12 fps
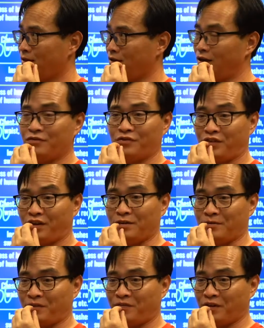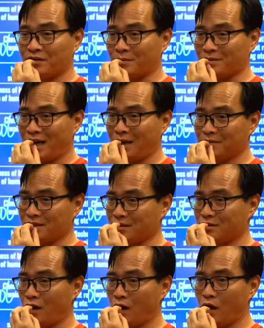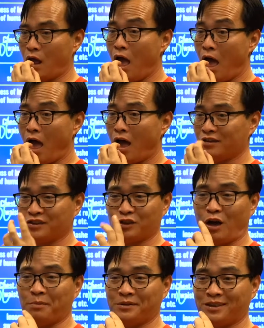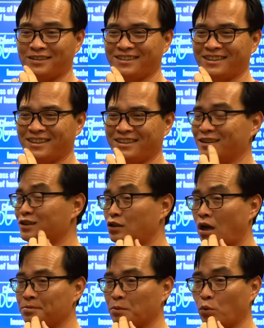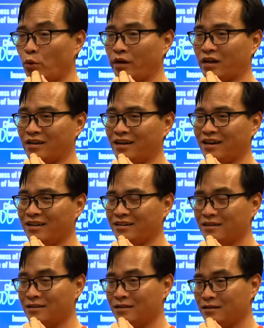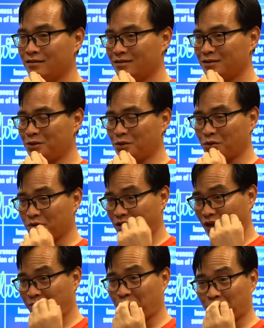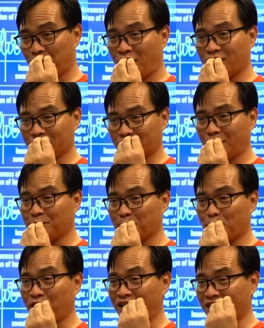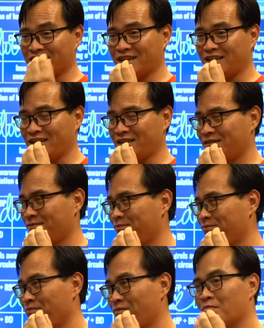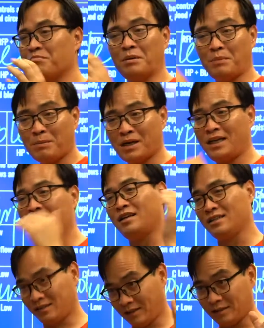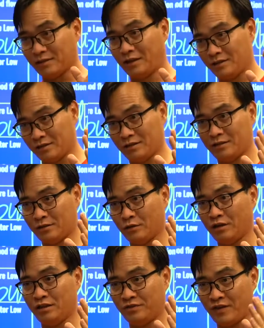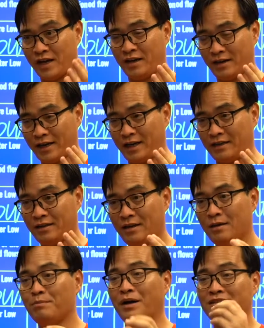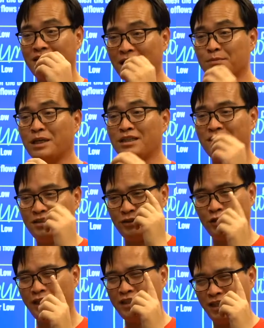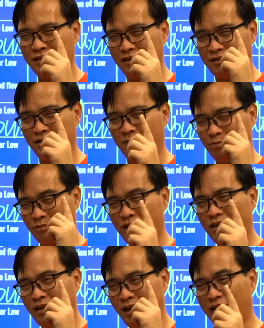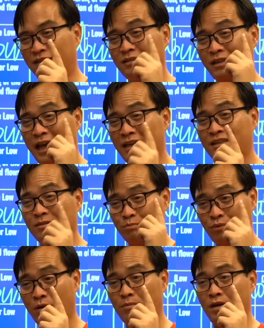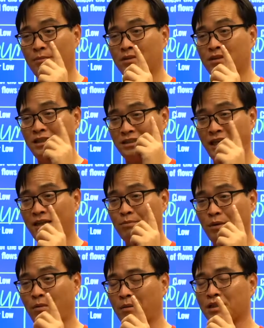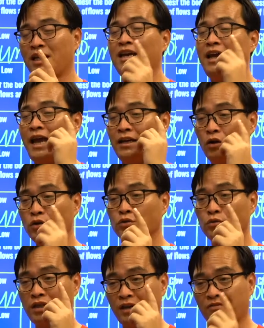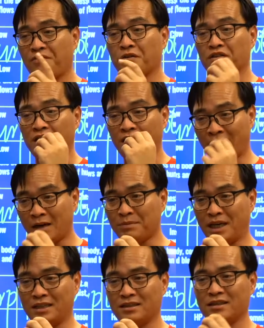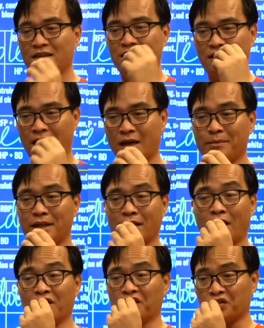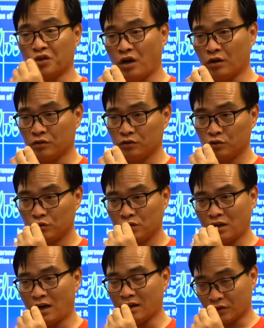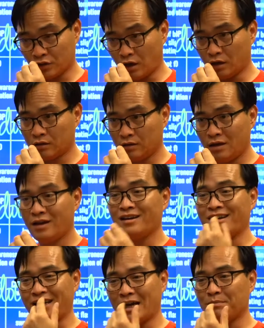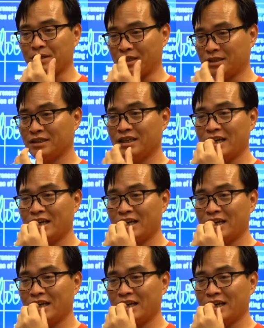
if you feel sometimes the tongue stopped moving, if your tongue stopped moving in a study, but maybe later it's fine again. But that means your HS system is getting problems. It's getting problems, and also you can feel the numbness on the tongue, numbness,